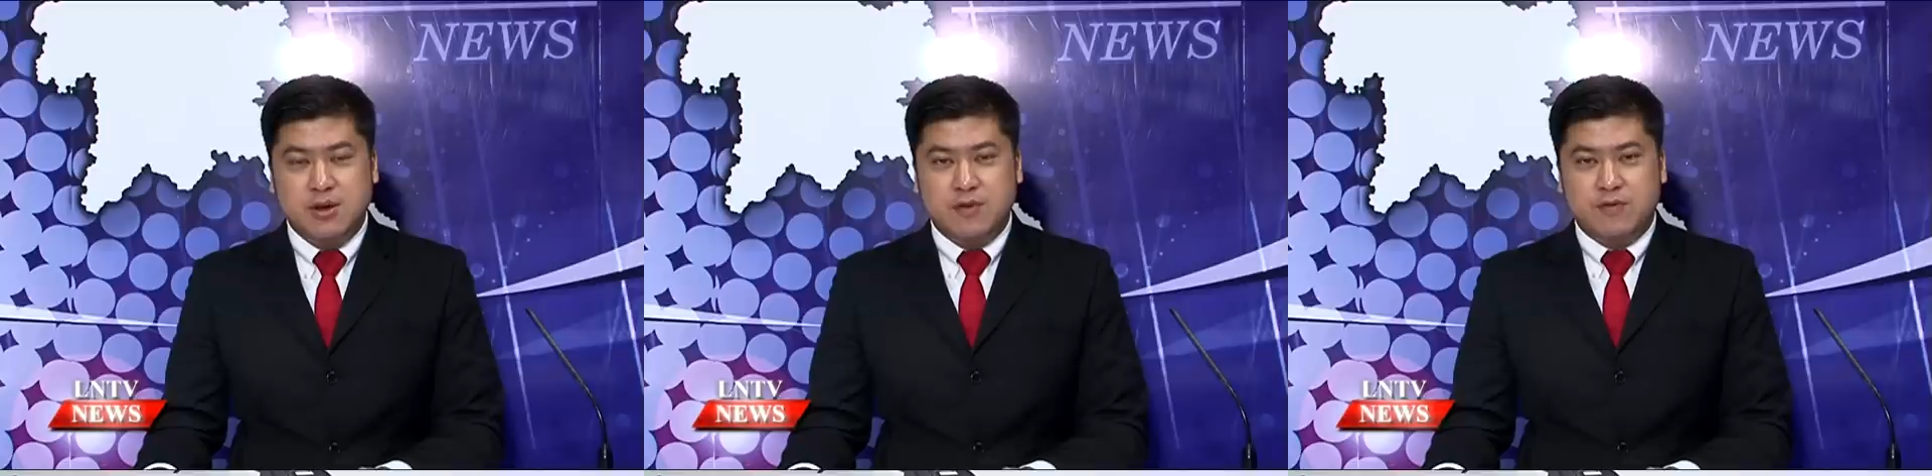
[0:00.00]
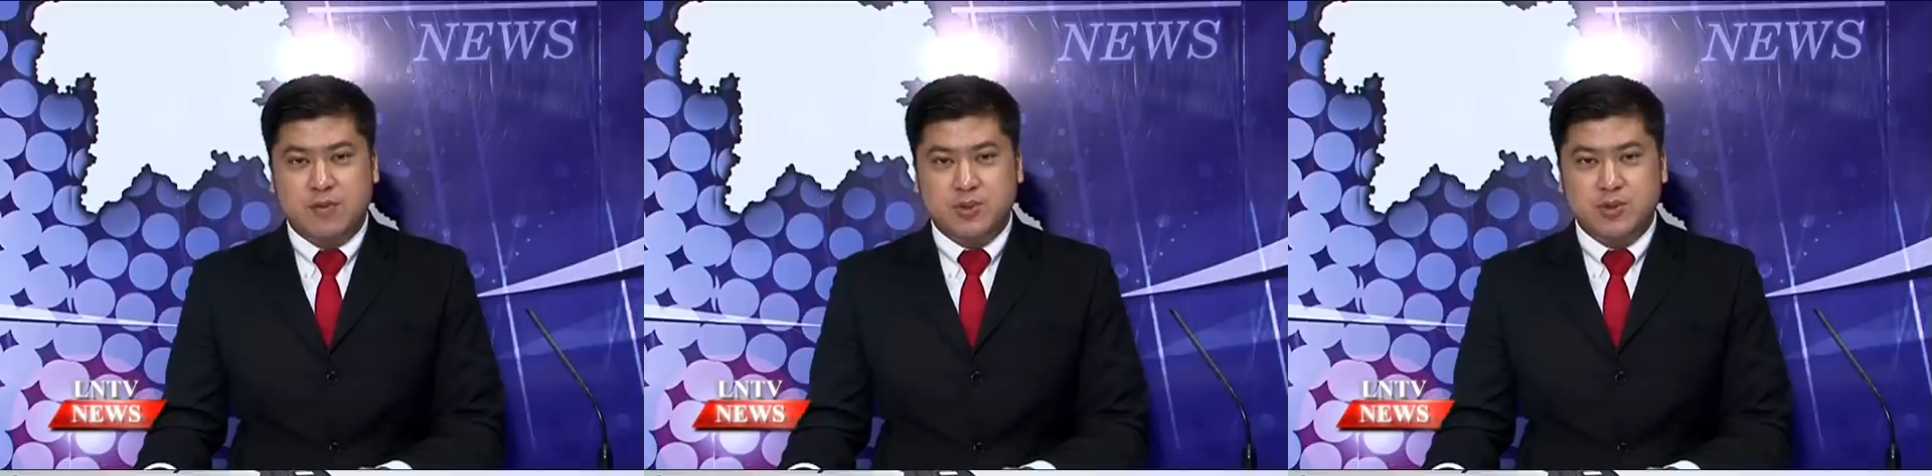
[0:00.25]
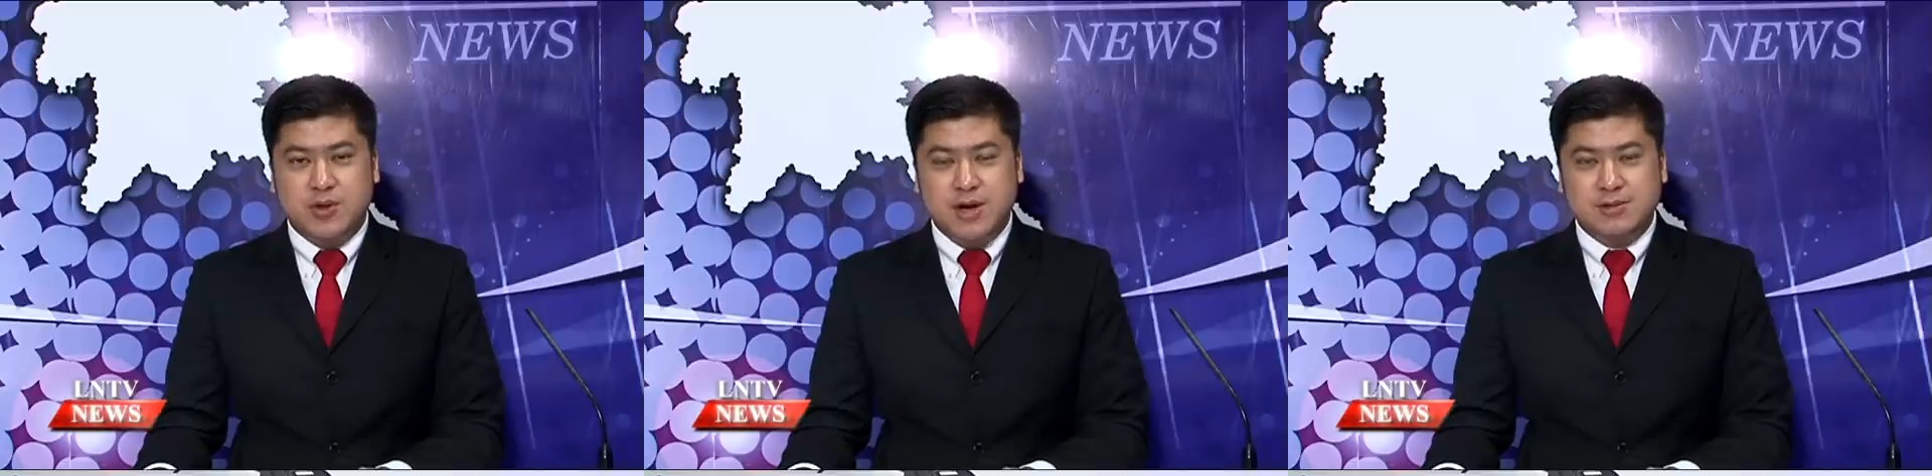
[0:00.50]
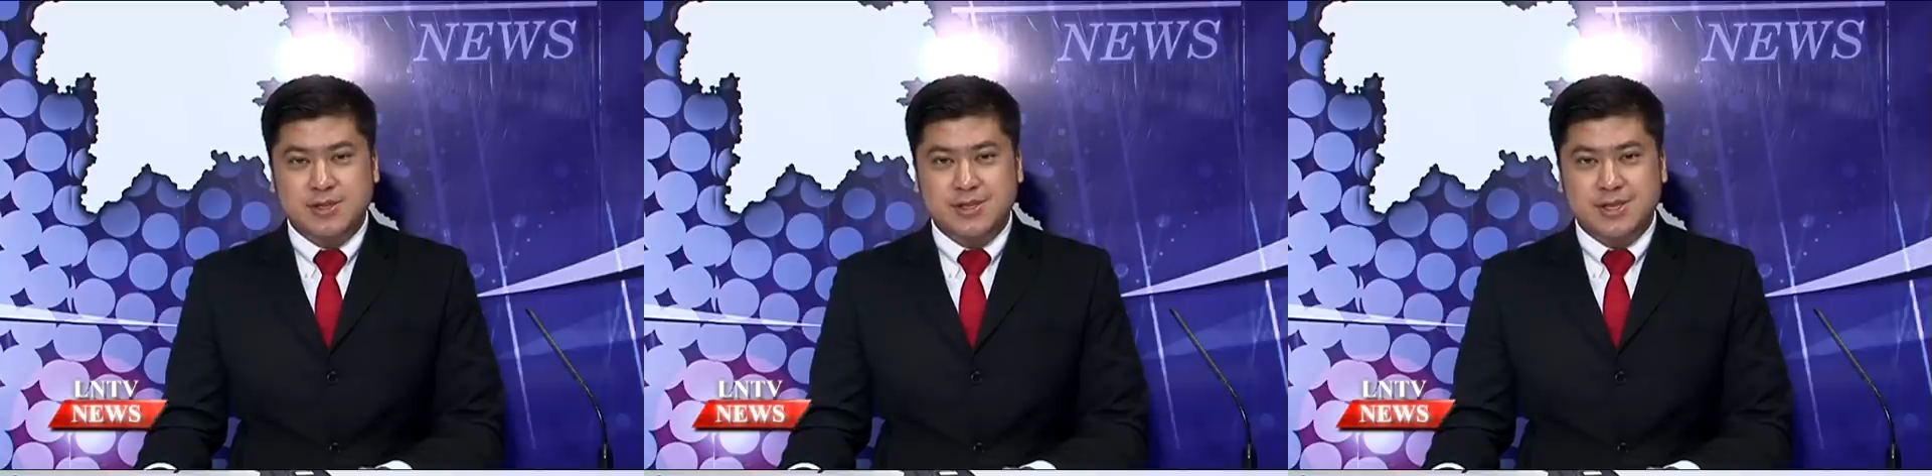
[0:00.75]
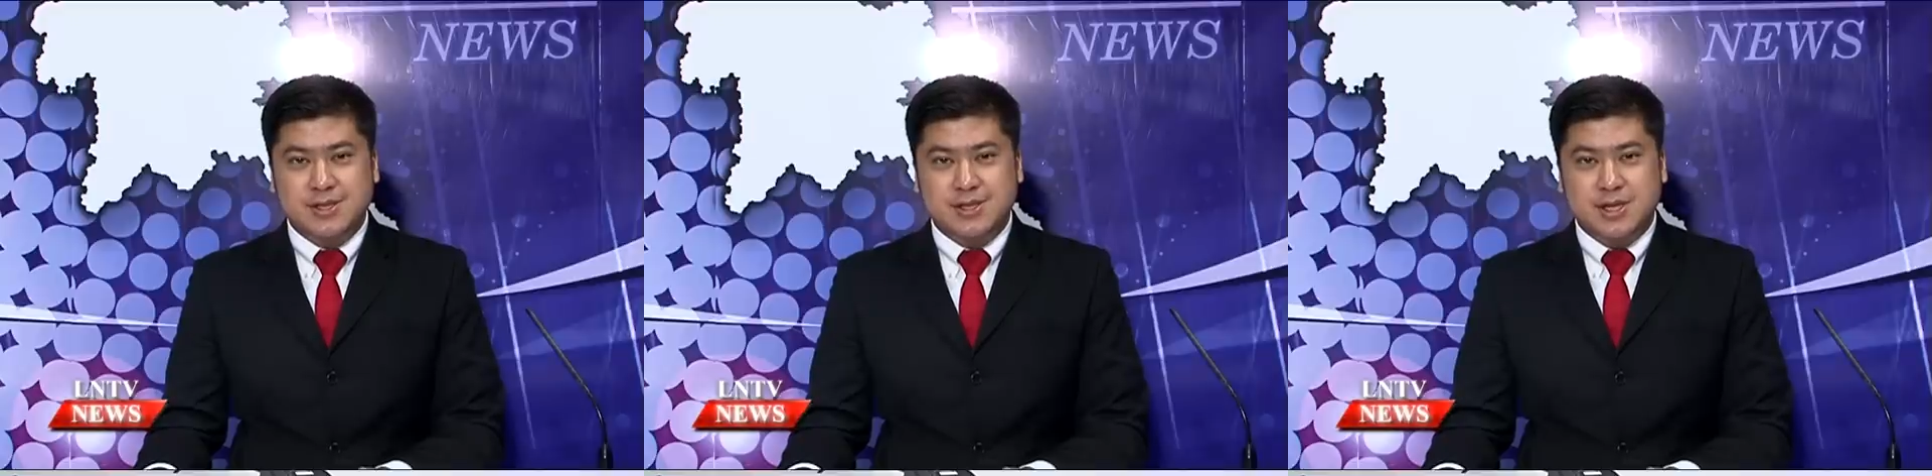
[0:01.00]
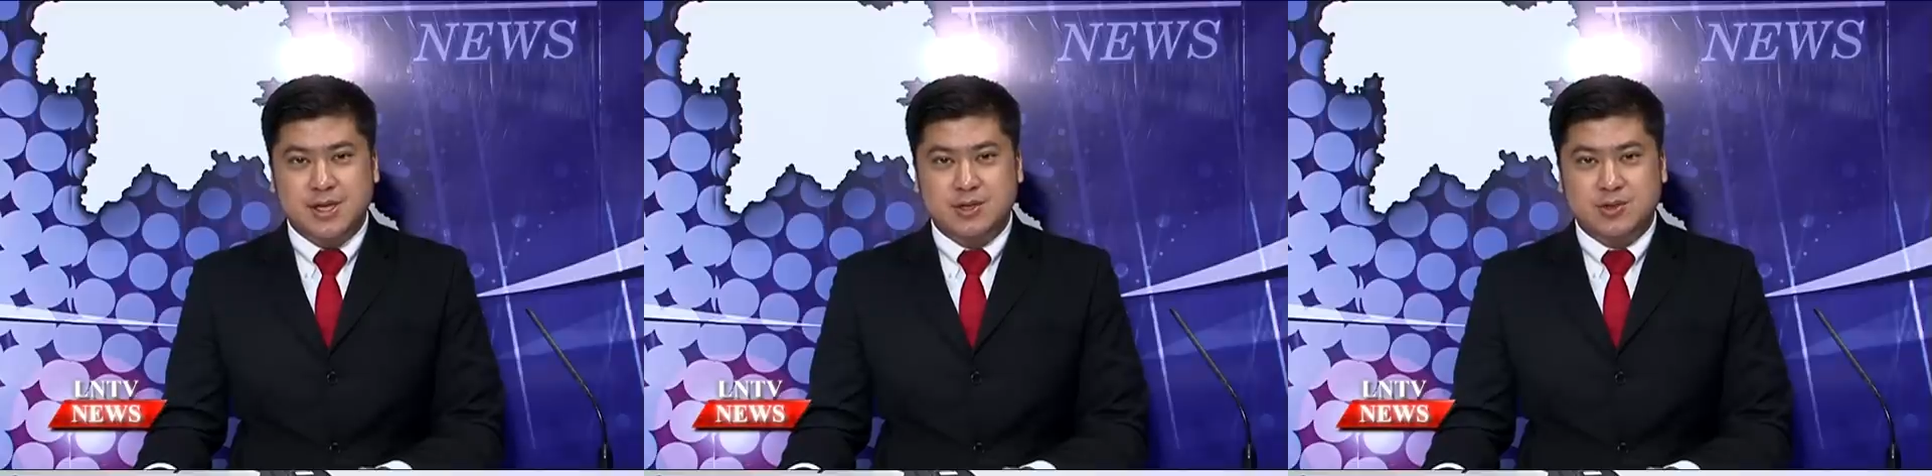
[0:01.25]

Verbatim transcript: from 2016